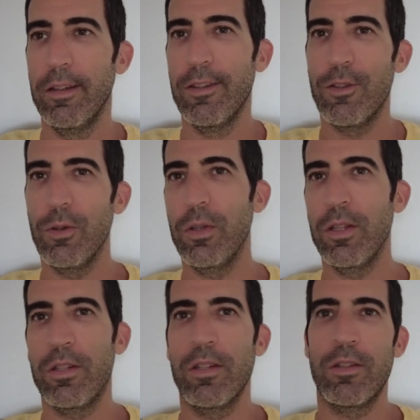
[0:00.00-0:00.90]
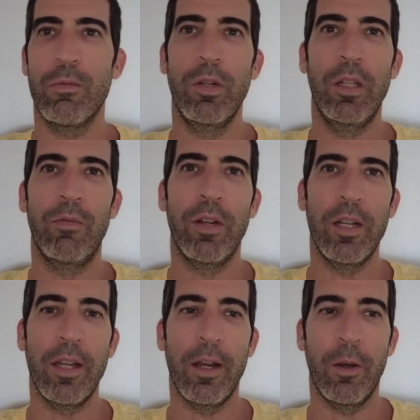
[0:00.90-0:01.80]
So it's just really
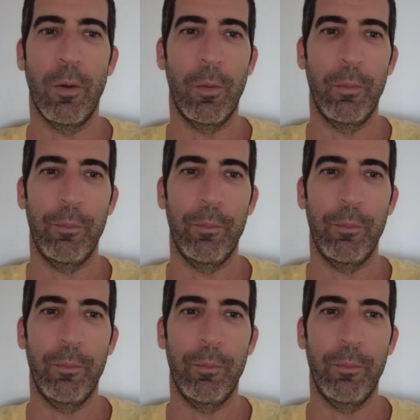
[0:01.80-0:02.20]
funny how